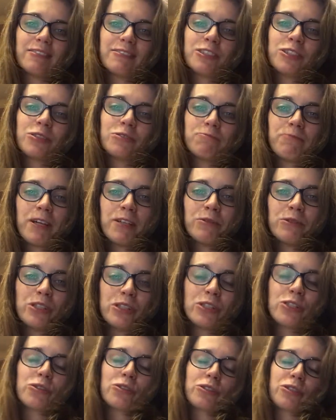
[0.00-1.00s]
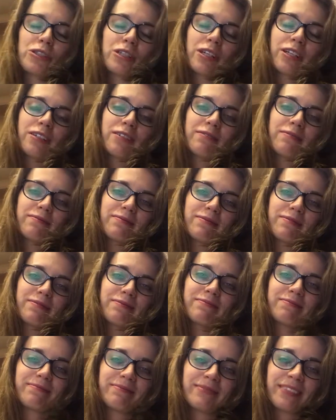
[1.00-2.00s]
So I would ensure
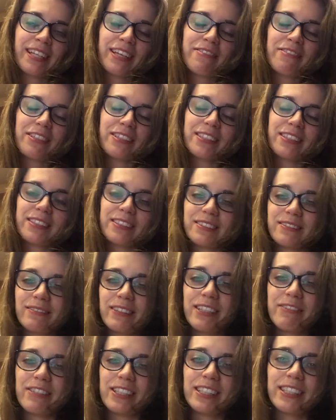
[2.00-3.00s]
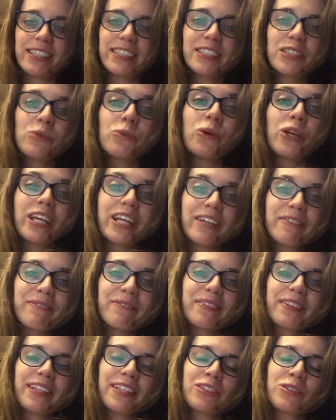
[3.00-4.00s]
give it at least a week.
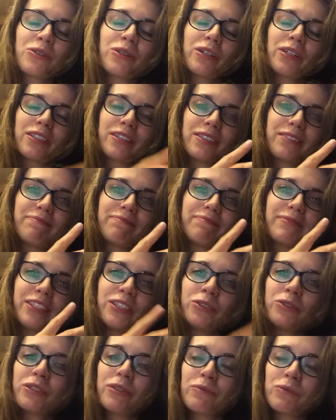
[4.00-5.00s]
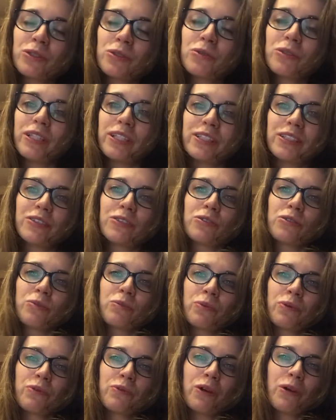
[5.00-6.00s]
It took them 2 days to
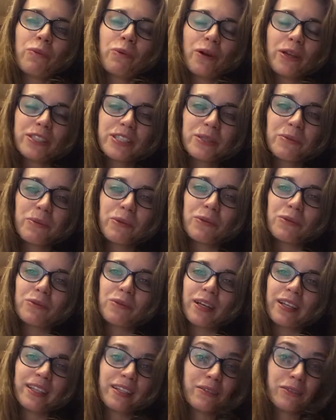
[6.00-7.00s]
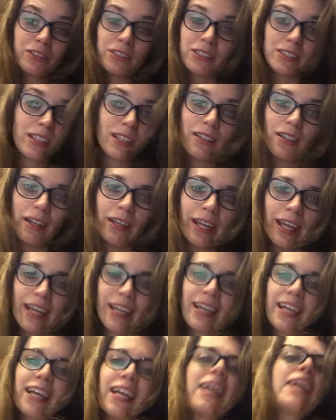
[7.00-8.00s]
approve our project, but I think we just got lucky.
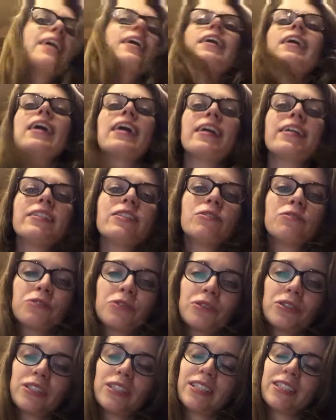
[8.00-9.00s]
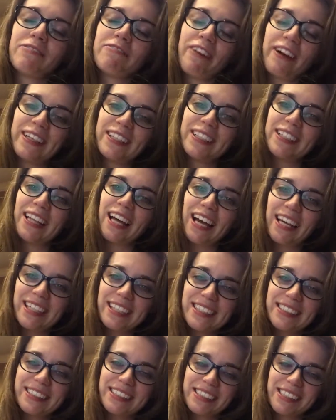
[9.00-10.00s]
And of course, any final
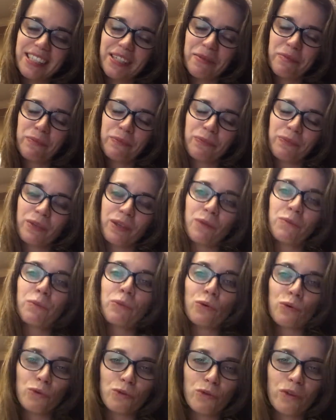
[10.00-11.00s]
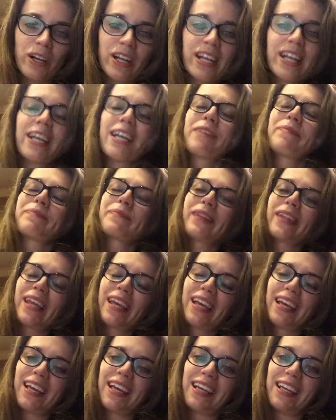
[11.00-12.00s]
edits, proofreading
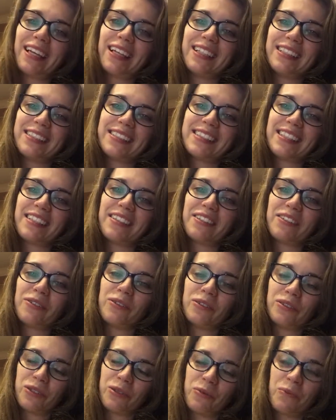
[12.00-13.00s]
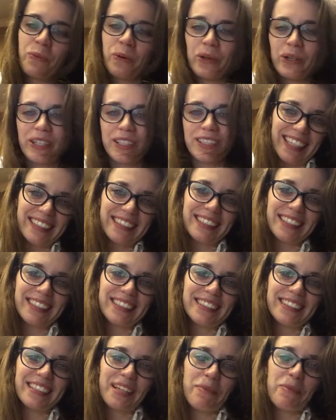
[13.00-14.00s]
is also important.
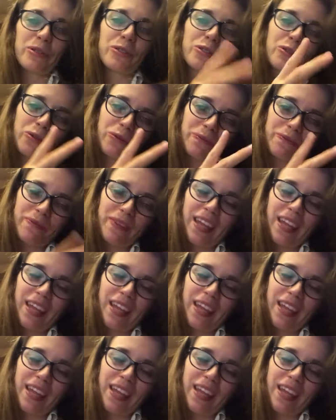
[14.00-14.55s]
Lesson number 2.